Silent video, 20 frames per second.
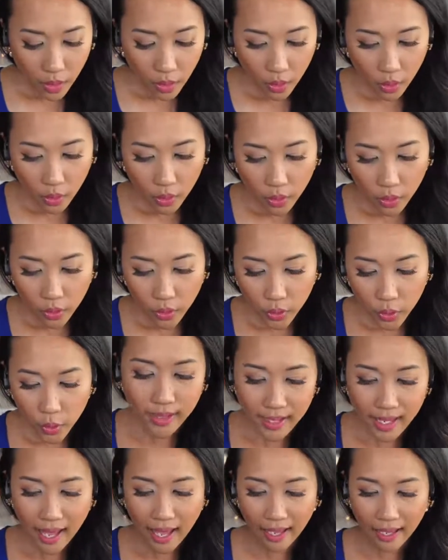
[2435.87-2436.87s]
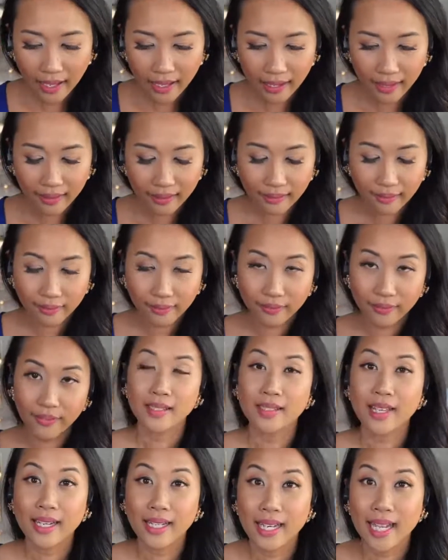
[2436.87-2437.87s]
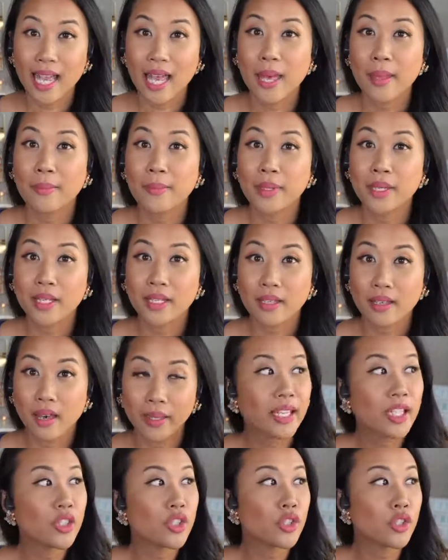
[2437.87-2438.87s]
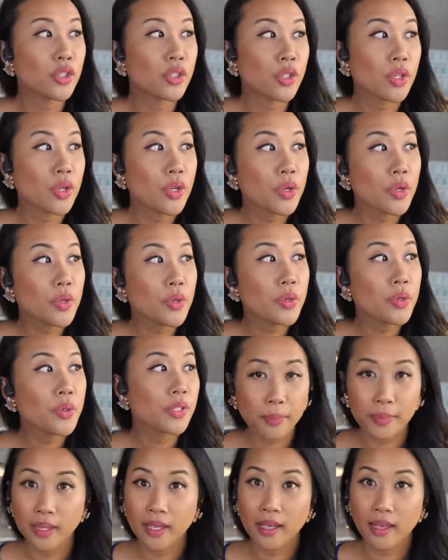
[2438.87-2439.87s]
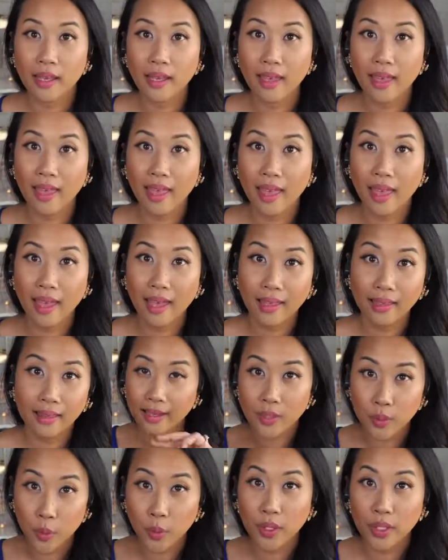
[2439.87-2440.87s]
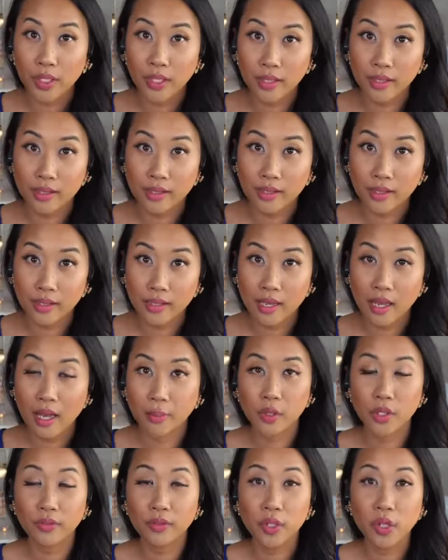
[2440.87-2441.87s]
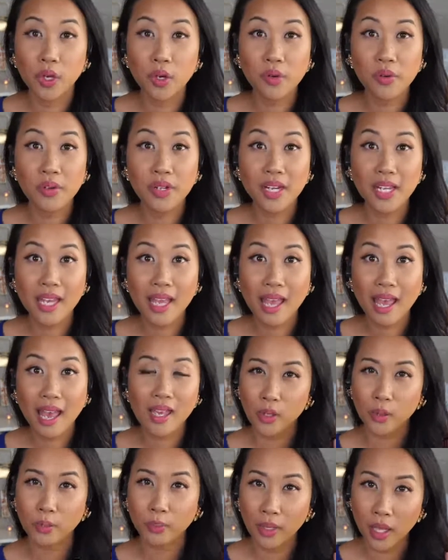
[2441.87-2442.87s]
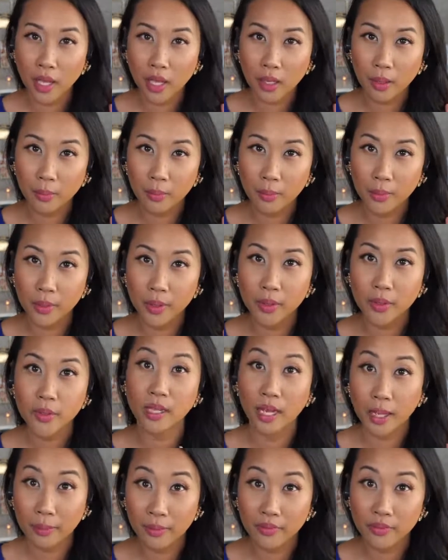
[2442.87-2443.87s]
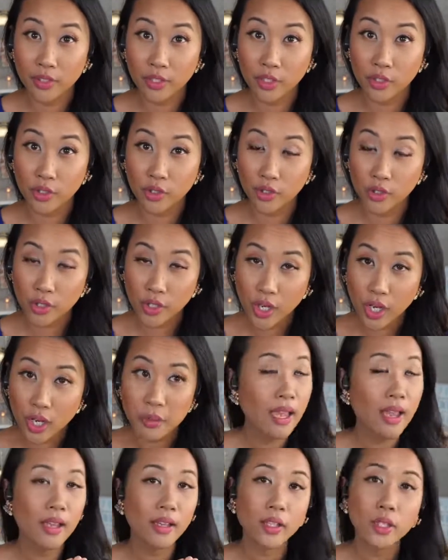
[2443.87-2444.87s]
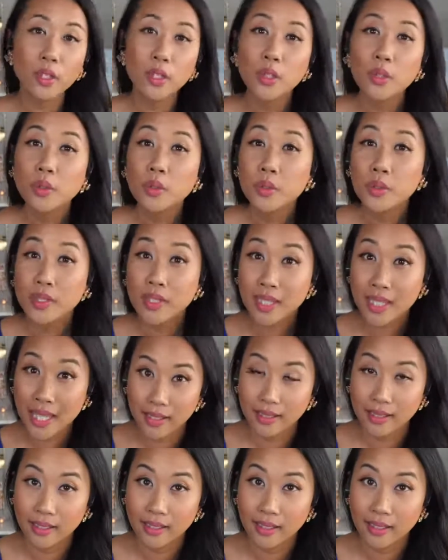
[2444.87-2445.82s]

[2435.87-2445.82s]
You want to have dynamic copy, like a show stopping headline that's going to stop people. So if you already have that in your blog post or the name of your show, use that.